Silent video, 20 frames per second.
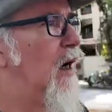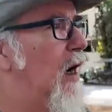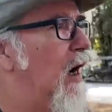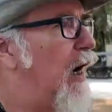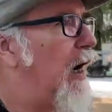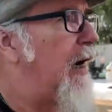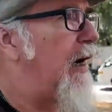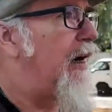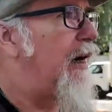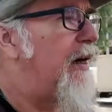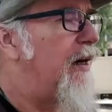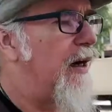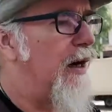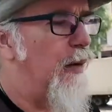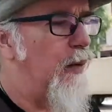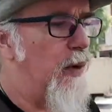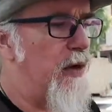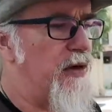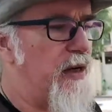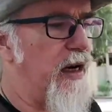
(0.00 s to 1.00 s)
I uh,
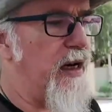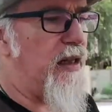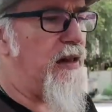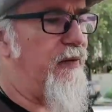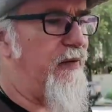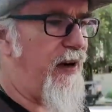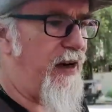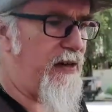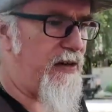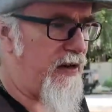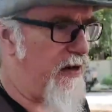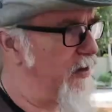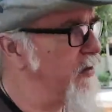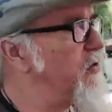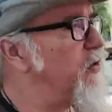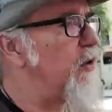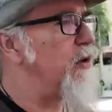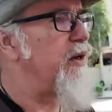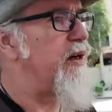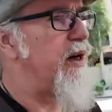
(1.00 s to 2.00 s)
once I get the visa
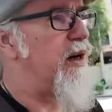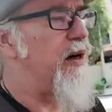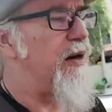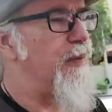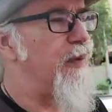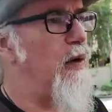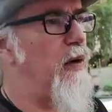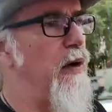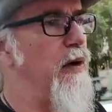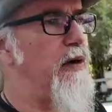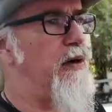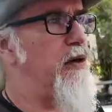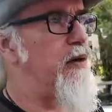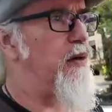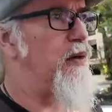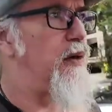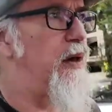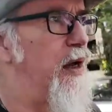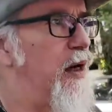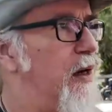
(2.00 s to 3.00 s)
sorted out, I'm going
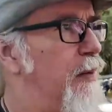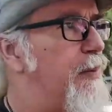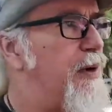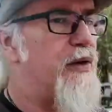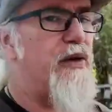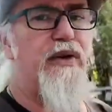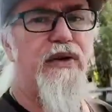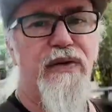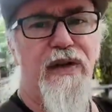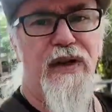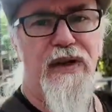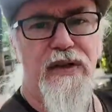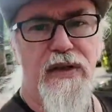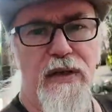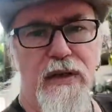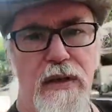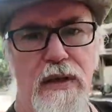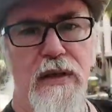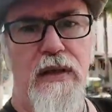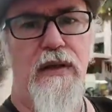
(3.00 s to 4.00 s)
to get a business visa
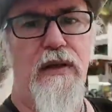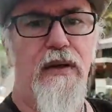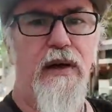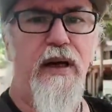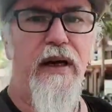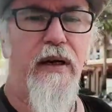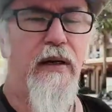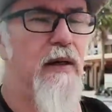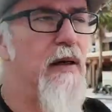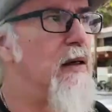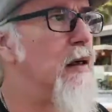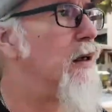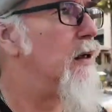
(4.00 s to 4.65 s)
here,